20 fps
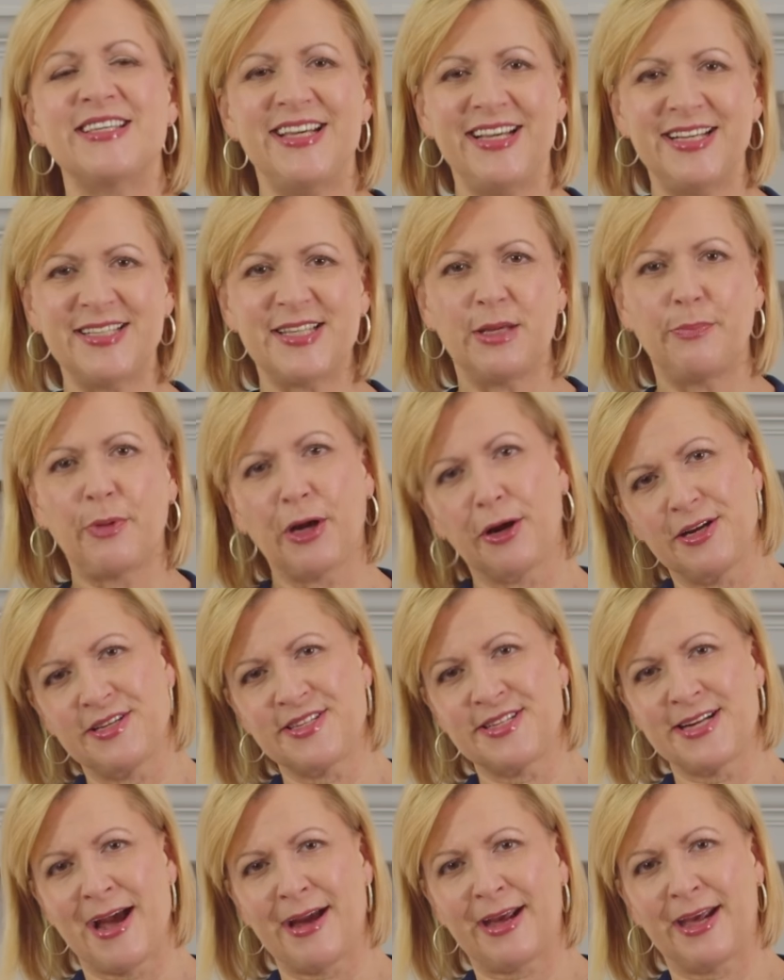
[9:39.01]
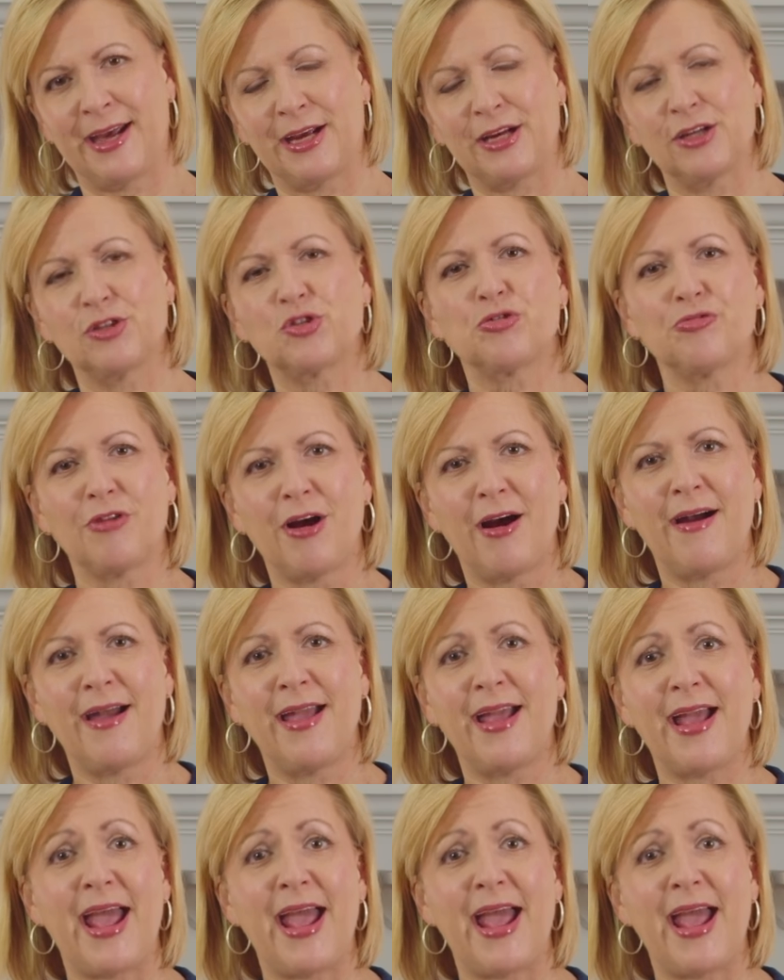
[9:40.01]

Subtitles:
easy berry snack cake a try,